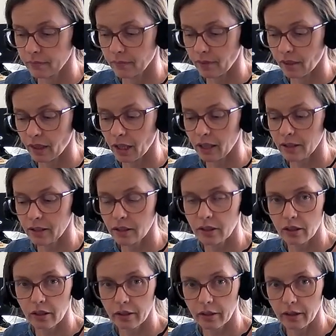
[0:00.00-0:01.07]
That's the
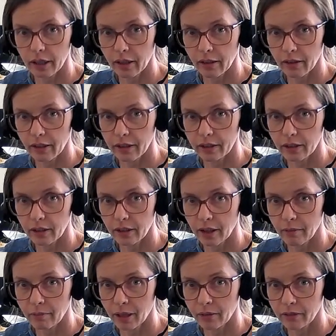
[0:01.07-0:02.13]
darker areas on that
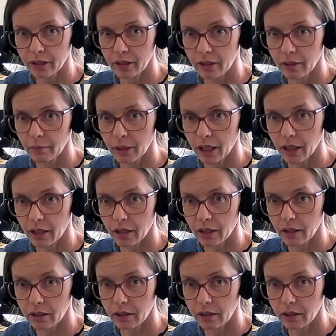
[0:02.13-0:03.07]
mountain in the back.